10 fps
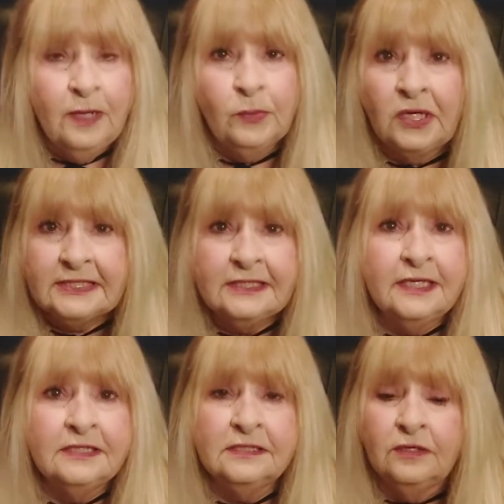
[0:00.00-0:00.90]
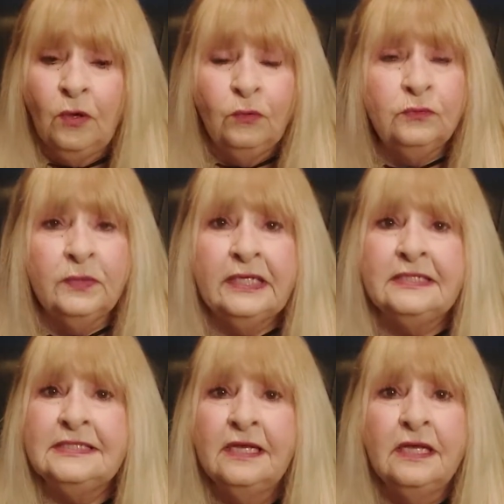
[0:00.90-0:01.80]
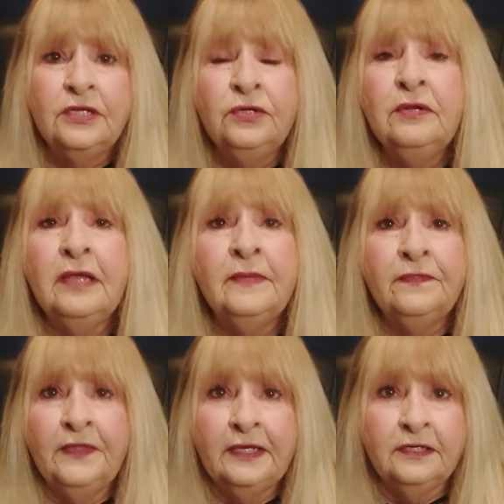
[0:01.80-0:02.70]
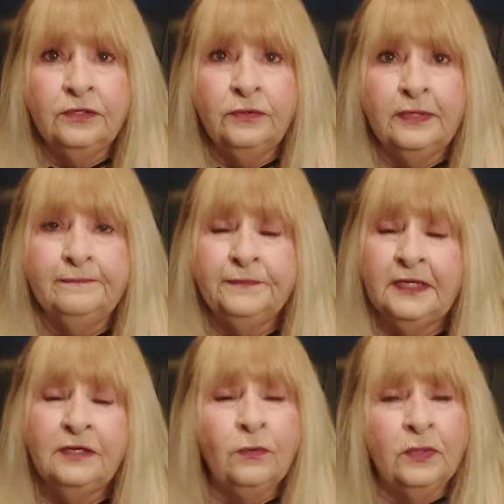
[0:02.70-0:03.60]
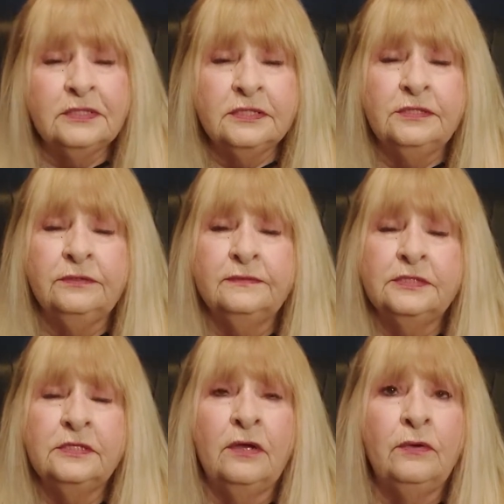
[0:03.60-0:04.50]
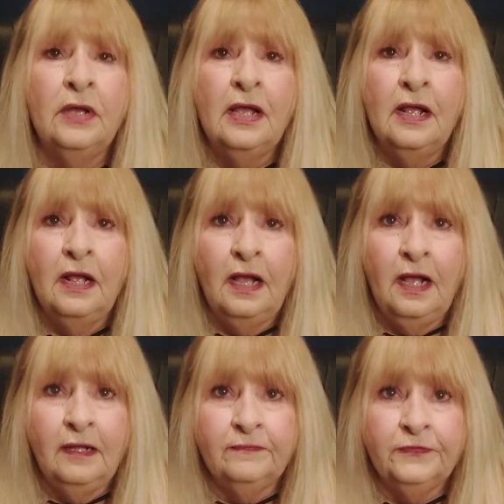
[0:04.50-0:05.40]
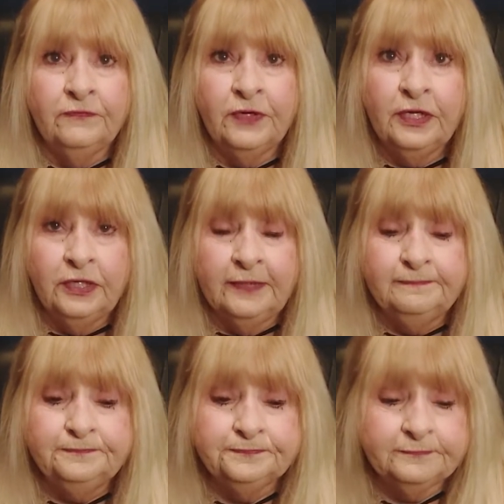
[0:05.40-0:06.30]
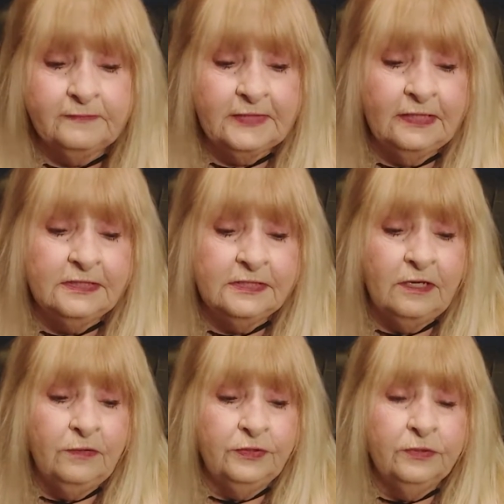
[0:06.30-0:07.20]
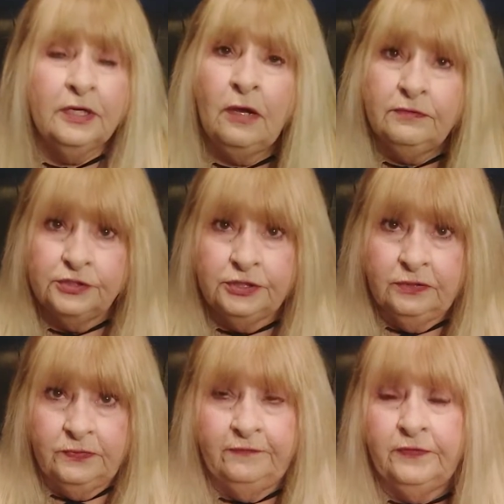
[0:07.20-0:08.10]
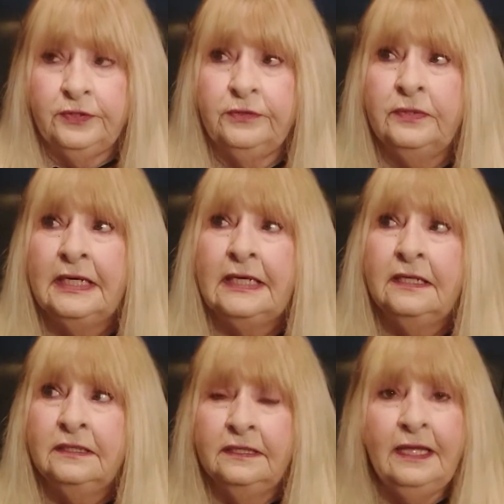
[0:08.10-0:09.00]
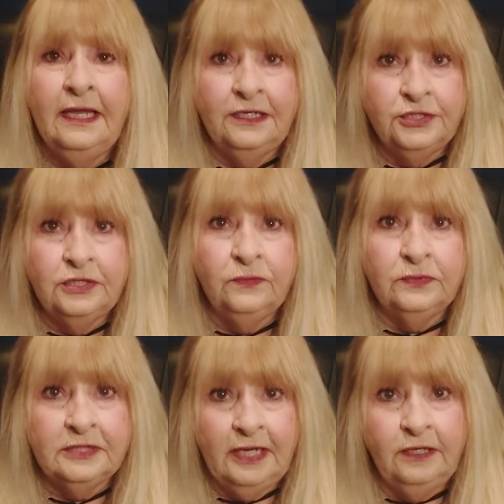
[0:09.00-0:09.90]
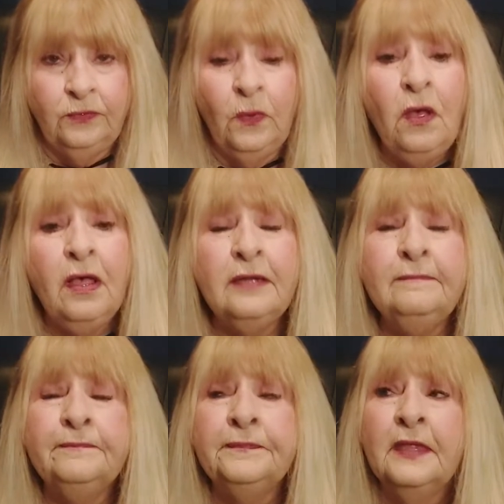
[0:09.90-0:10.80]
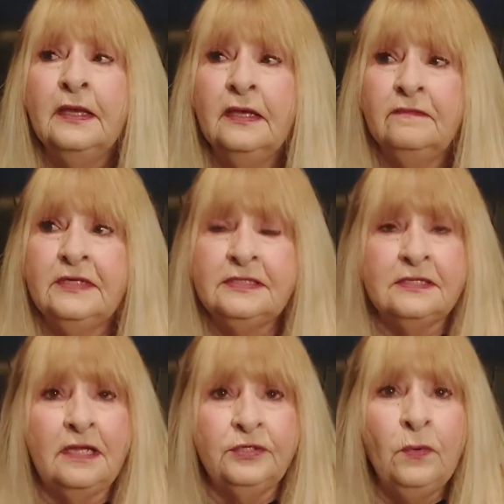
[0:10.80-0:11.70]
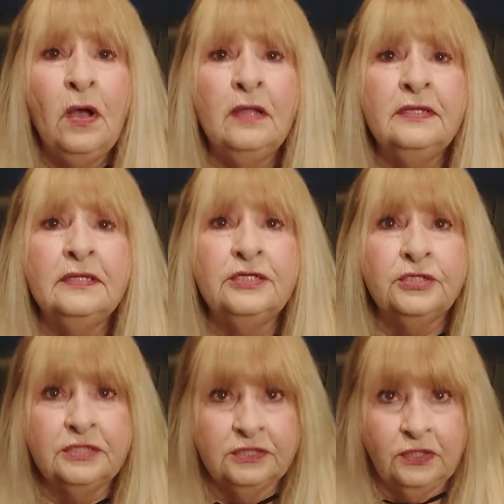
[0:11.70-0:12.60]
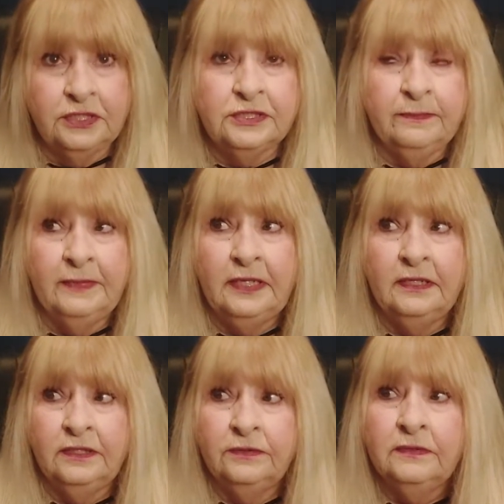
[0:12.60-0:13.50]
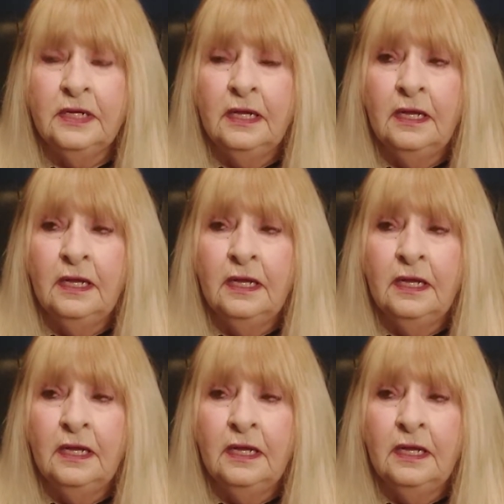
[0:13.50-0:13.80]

process, the cold reads, you name it, they can do it. They know what to do. So they're very good. And so your coach can refer you. Then the agent will take you on. If they sign you on, then they should start submitting you.